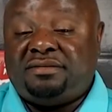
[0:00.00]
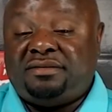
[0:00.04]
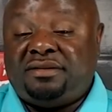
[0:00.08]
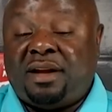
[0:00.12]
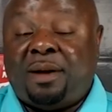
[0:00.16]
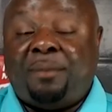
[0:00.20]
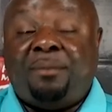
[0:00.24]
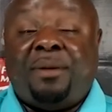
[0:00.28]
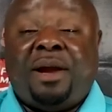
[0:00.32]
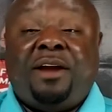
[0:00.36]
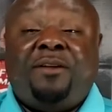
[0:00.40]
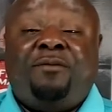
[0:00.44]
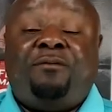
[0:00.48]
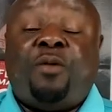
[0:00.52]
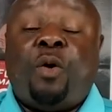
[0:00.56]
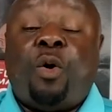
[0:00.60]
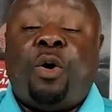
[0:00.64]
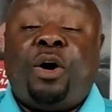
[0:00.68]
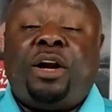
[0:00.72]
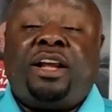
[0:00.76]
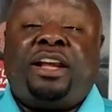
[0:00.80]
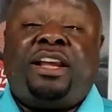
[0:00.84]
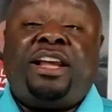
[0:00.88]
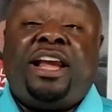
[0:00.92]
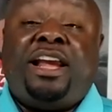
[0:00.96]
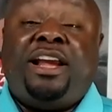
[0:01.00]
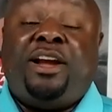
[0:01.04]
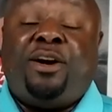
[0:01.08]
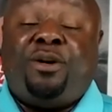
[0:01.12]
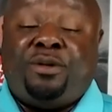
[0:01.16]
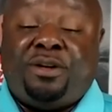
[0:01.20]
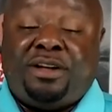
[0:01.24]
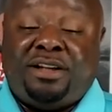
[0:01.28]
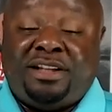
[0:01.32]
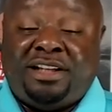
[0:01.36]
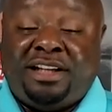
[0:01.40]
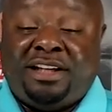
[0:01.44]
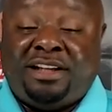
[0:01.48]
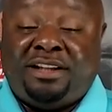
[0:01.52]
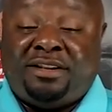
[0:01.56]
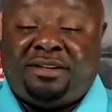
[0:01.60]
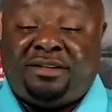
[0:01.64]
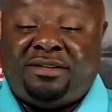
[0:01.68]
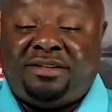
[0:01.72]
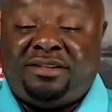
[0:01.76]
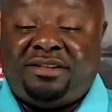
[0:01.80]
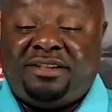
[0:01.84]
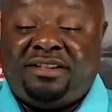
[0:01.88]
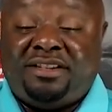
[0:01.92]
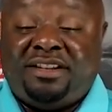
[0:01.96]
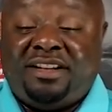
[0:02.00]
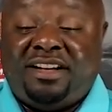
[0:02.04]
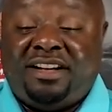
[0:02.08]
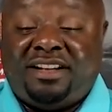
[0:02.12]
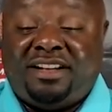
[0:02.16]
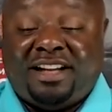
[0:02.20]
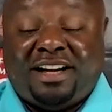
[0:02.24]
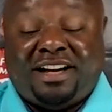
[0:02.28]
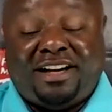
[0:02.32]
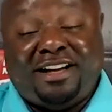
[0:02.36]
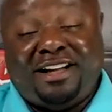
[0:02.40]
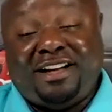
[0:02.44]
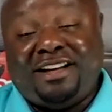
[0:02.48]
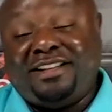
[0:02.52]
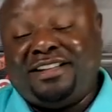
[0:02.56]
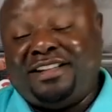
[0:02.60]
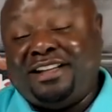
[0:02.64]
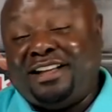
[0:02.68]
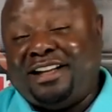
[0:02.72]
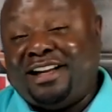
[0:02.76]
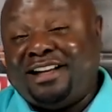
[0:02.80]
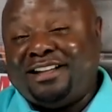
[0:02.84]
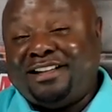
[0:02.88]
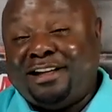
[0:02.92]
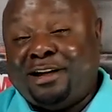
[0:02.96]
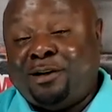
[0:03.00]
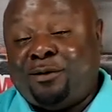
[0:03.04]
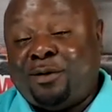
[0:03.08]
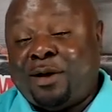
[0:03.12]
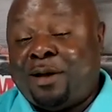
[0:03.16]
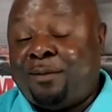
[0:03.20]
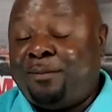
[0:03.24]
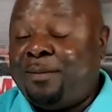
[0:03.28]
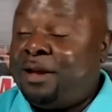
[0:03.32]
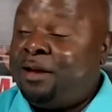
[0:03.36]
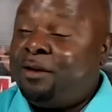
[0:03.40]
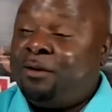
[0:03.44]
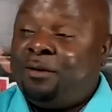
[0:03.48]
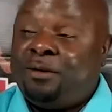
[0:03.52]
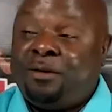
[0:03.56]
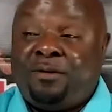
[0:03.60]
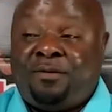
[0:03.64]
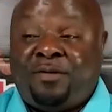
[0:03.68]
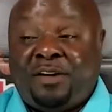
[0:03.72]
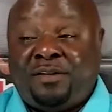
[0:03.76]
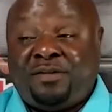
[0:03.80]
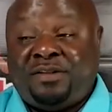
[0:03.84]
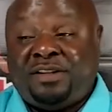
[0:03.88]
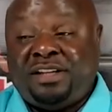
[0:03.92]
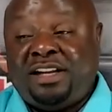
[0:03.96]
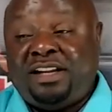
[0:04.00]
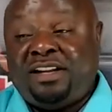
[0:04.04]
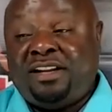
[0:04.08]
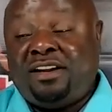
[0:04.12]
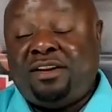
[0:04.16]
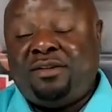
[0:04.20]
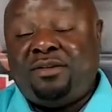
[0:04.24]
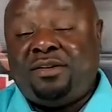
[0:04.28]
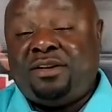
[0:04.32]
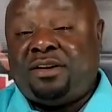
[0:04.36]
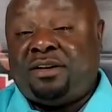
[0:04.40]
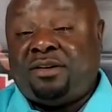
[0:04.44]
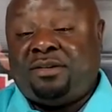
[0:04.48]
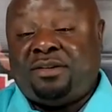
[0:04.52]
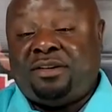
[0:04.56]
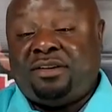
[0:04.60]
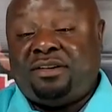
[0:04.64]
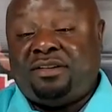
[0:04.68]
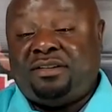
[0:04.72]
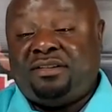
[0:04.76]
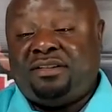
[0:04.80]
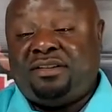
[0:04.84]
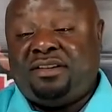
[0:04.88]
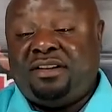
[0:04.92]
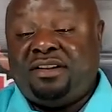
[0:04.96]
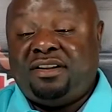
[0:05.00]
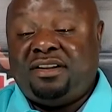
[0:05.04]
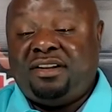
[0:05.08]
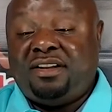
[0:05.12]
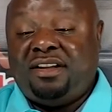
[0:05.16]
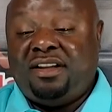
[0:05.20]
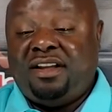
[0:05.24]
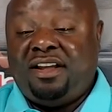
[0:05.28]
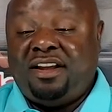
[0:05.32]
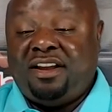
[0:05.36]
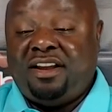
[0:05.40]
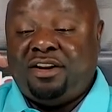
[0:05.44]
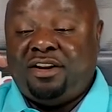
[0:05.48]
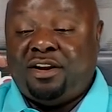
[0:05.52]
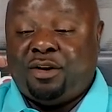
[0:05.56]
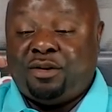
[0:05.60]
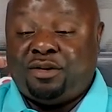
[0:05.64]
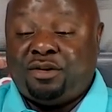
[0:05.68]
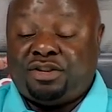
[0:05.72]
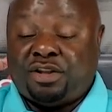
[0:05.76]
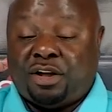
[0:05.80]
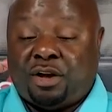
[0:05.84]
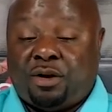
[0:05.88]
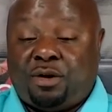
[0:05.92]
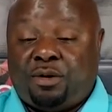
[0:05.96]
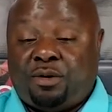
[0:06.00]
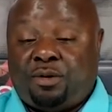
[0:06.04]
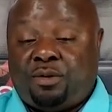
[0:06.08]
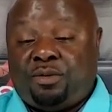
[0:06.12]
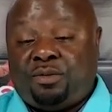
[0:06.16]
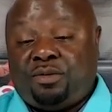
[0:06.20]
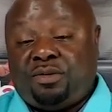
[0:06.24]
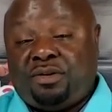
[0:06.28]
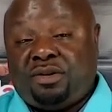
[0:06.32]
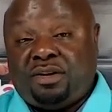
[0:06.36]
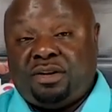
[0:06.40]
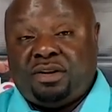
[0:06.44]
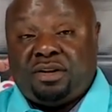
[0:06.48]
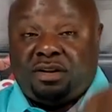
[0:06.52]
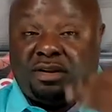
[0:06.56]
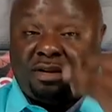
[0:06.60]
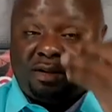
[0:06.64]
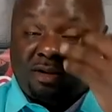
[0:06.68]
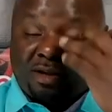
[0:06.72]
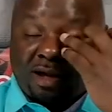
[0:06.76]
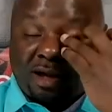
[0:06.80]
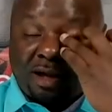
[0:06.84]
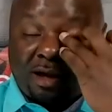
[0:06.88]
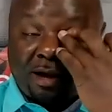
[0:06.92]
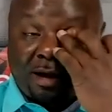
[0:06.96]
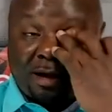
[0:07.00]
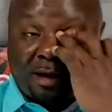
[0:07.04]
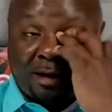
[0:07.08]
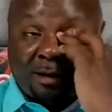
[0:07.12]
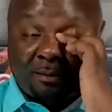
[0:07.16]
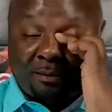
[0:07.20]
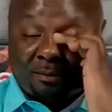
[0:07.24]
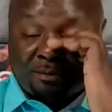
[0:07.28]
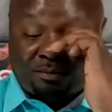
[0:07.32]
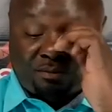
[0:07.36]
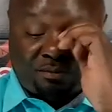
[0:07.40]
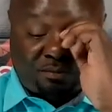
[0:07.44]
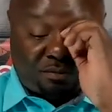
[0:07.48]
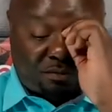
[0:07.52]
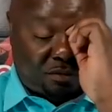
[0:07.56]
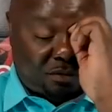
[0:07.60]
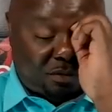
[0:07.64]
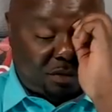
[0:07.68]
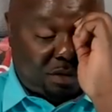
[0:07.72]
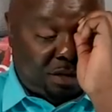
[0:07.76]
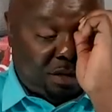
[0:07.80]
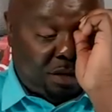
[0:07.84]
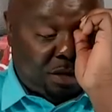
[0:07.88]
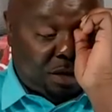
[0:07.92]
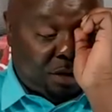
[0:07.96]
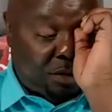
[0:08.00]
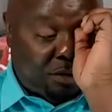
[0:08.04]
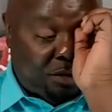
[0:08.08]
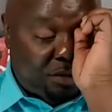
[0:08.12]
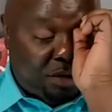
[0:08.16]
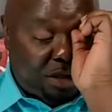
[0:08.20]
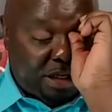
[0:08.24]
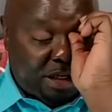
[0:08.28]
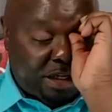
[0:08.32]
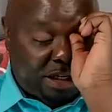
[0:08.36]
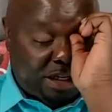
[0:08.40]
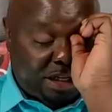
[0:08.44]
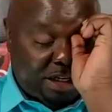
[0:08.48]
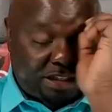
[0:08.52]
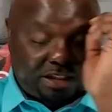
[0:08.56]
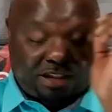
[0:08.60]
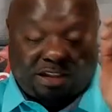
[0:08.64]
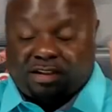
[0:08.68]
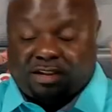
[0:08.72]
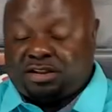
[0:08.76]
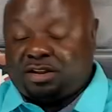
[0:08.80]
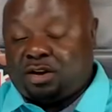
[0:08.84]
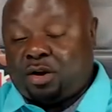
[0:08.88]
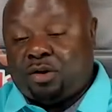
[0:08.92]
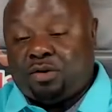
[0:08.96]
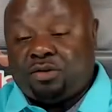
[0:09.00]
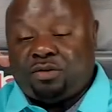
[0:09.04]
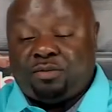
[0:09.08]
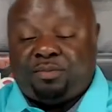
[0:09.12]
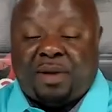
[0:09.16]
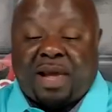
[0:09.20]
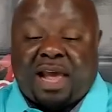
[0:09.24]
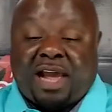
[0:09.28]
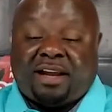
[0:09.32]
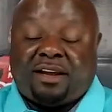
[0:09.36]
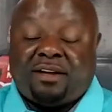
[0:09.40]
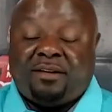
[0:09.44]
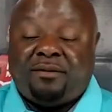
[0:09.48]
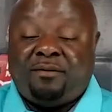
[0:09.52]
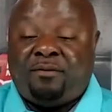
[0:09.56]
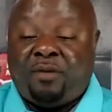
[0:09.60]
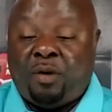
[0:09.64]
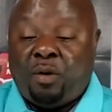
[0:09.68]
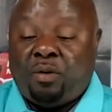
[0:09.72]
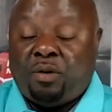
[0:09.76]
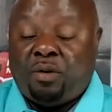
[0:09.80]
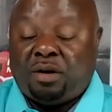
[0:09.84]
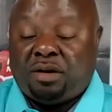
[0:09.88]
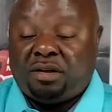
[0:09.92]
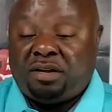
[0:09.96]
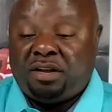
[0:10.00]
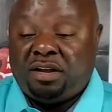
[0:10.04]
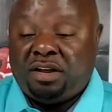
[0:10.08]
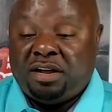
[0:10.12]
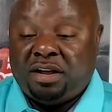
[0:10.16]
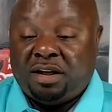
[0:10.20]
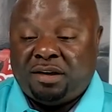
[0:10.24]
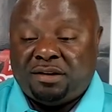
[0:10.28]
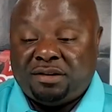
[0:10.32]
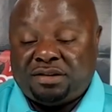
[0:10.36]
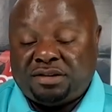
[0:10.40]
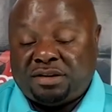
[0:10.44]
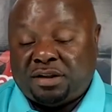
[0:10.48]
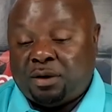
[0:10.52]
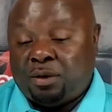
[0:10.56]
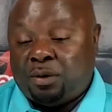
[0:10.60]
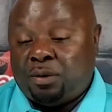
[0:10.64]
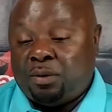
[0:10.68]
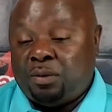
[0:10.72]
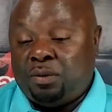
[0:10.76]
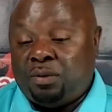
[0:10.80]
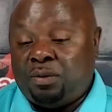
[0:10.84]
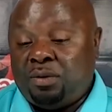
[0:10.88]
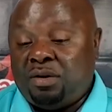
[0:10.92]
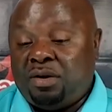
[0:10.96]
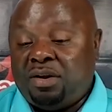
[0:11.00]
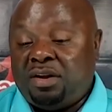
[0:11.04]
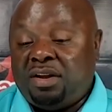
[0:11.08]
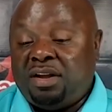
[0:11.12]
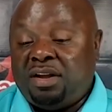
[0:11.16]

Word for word: I made 40k on the deal. Then another deal I did where I made only 1500 on it. You know, so um, you know, it, it, just goes back and forth. You know, so